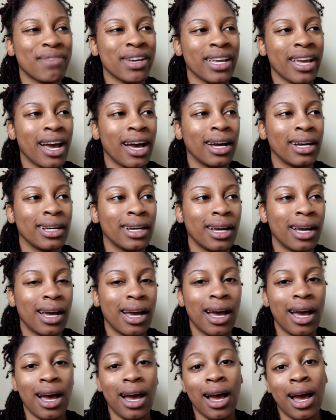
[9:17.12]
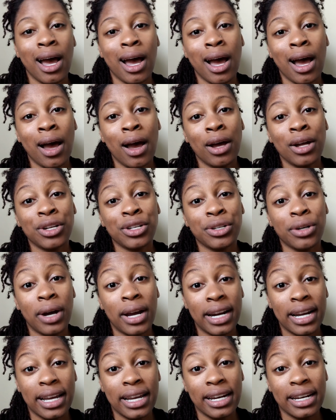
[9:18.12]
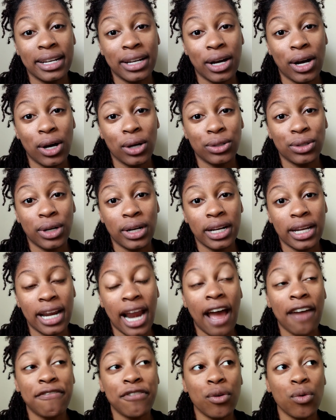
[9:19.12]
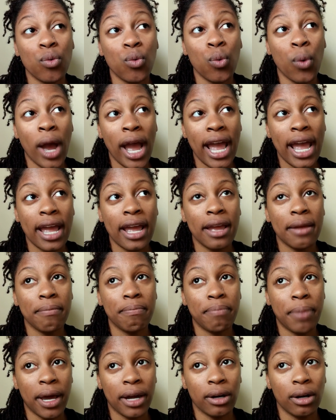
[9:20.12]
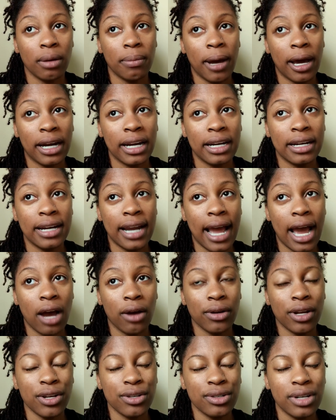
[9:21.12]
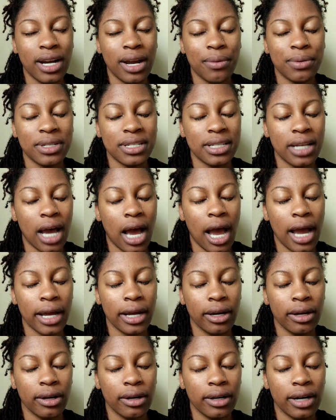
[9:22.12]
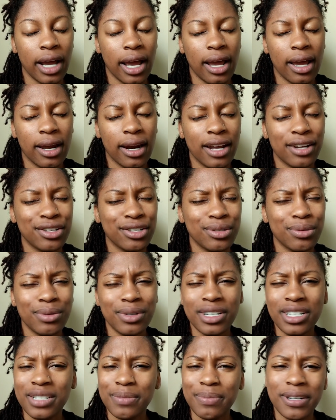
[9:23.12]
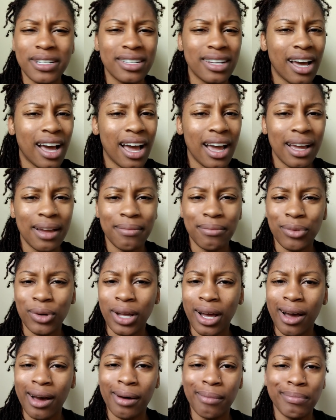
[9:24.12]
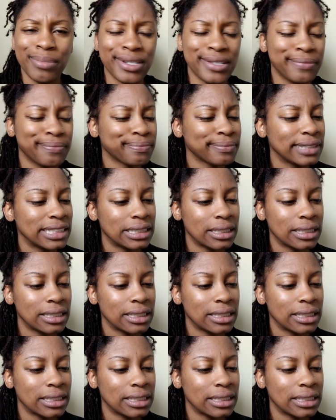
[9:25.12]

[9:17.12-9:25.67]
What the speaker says: But yeah, trying to get it, y'all. I feel way better about it now. Yesterday I was tired and I just wanted to spend time with hubs.